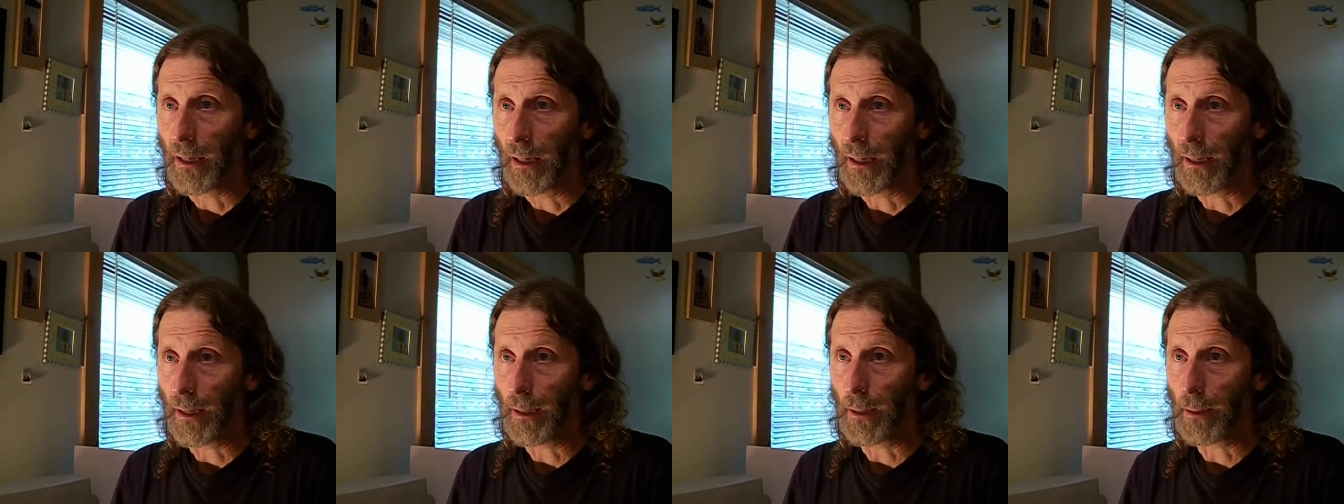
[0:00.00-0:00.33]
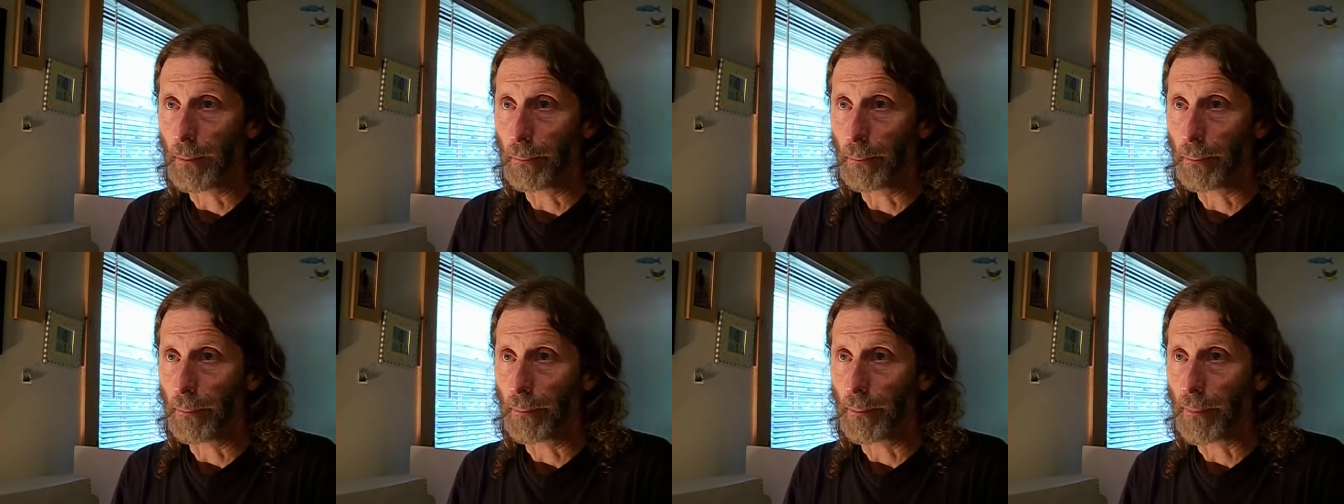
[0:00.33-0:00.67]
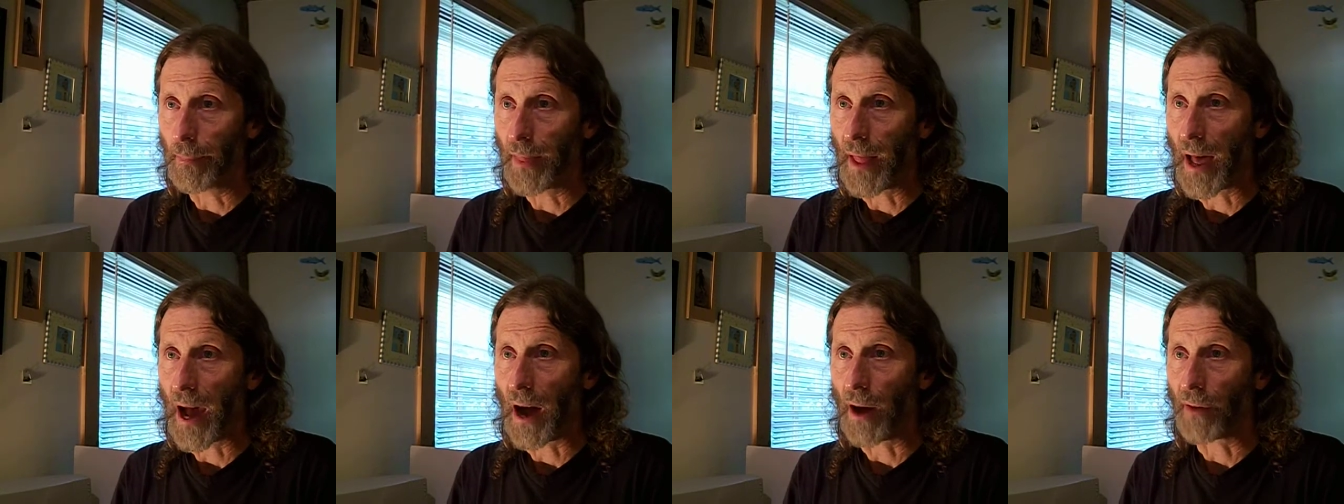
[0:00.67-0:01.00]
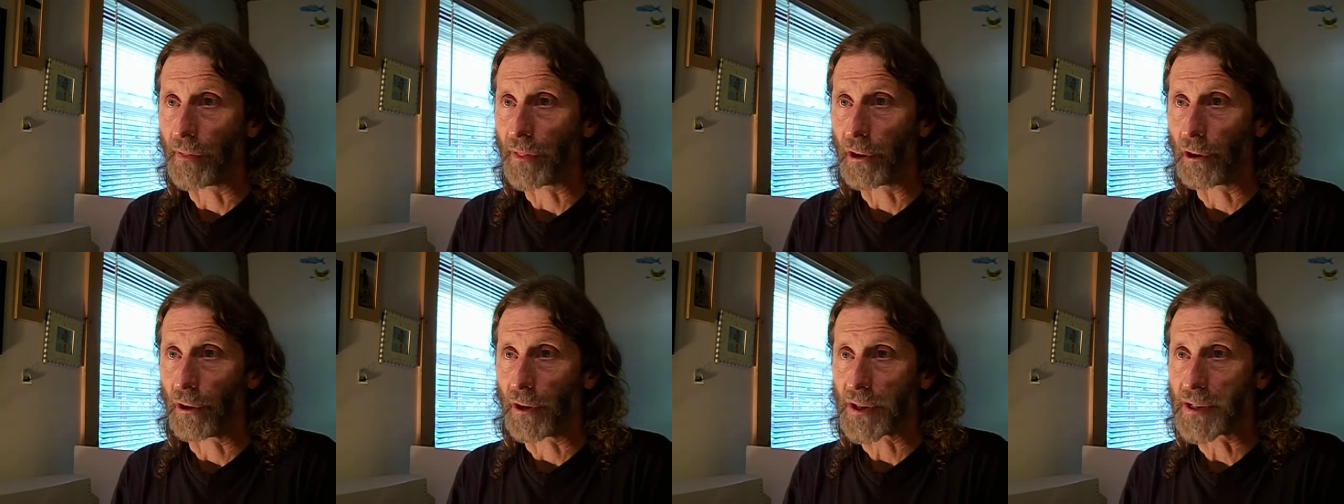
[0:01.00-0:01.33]
Um, now,
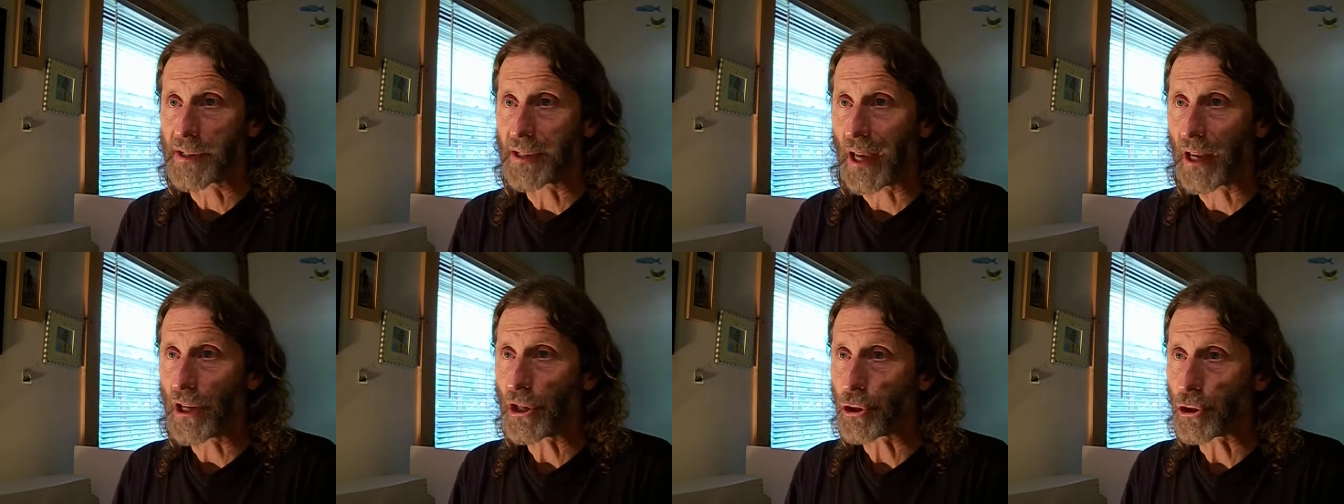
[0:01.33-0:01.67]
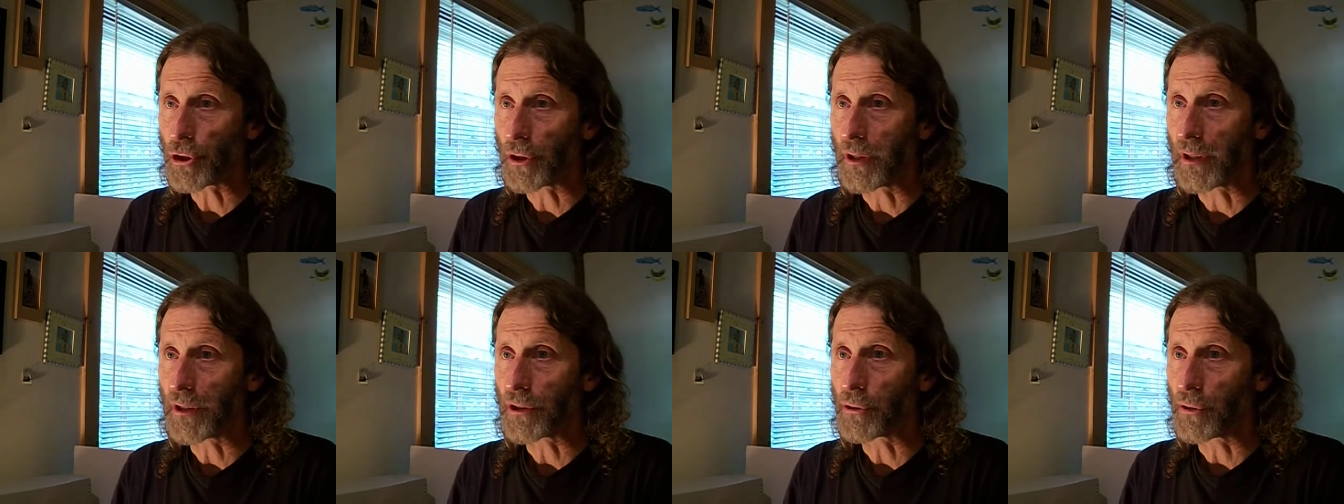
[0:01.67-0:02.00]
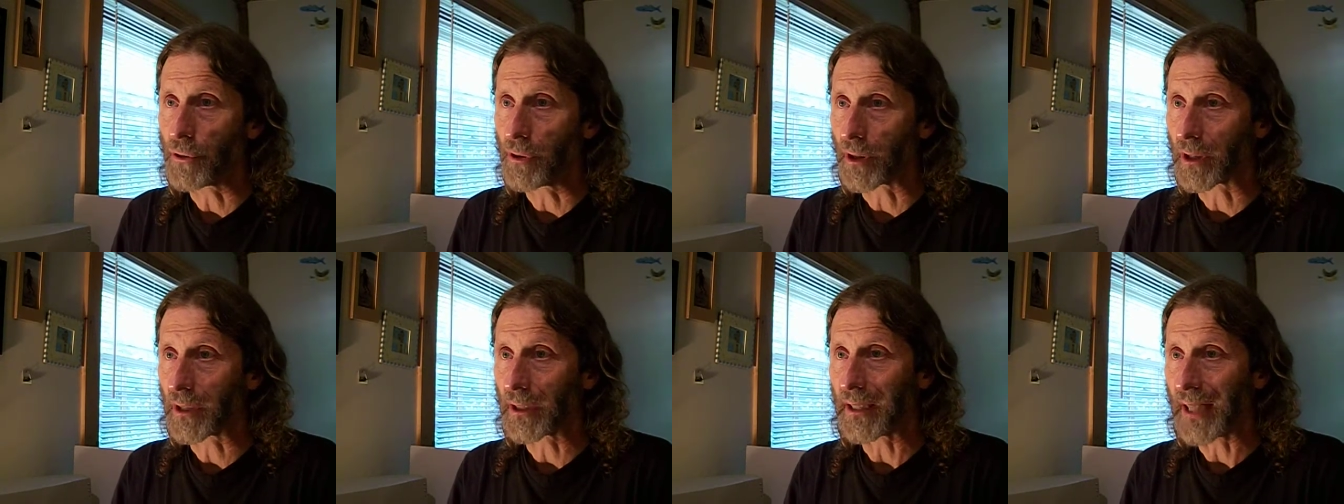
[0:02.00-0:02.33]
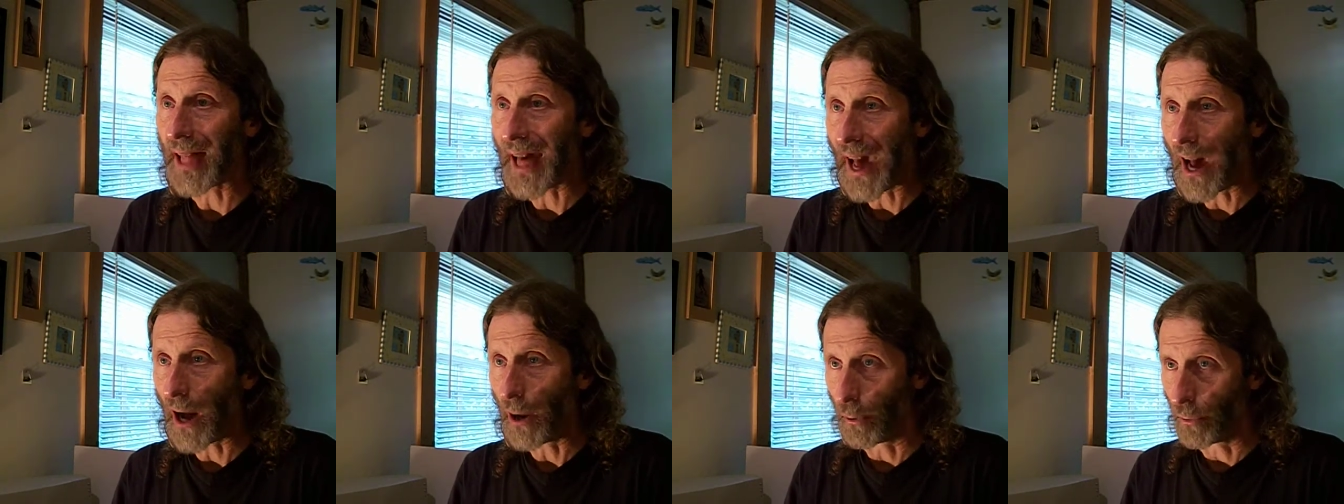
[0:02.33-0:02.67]
their ascension into the
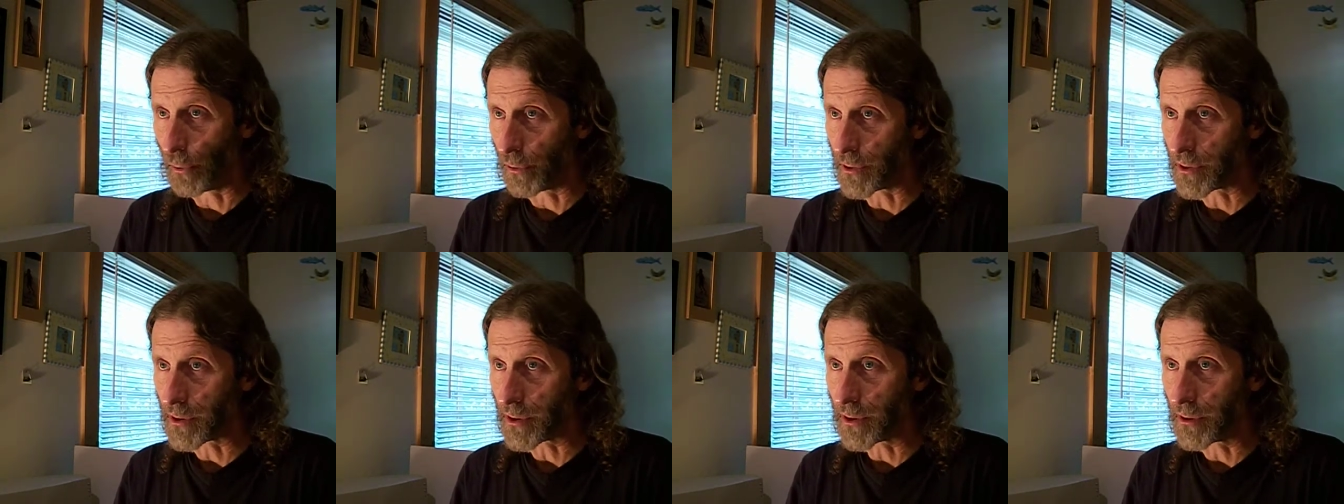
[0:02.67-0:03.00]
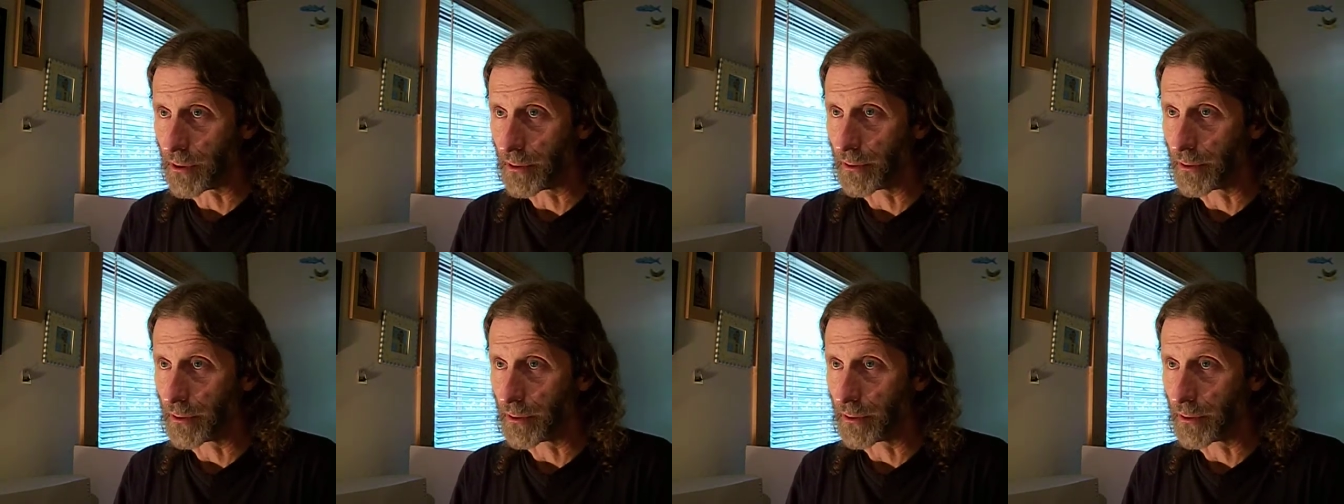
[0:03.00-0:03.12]
clouds,